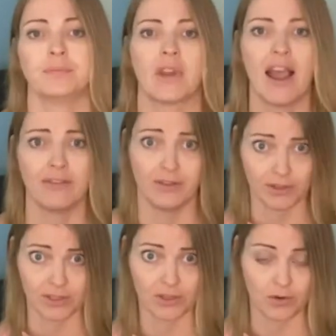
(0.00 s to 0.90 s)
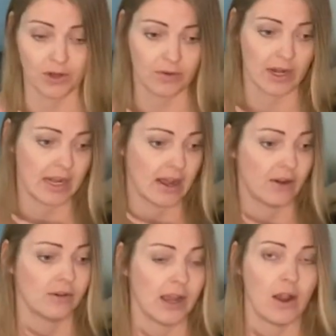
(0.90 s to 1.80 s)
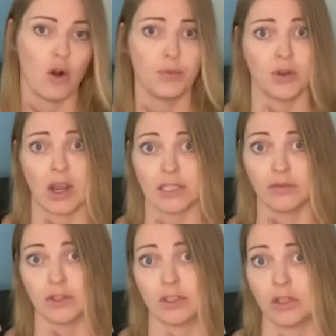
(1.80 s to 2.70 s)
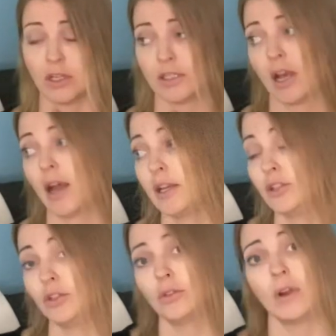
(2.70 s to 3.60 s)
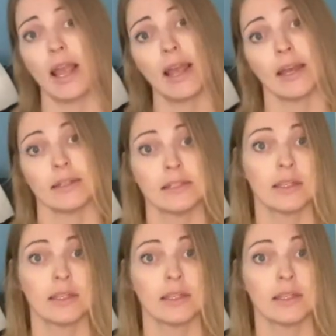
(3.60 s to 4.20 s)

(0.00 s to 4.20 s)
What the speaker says: I feel so good right now. I hope you guys feel as good as I do, and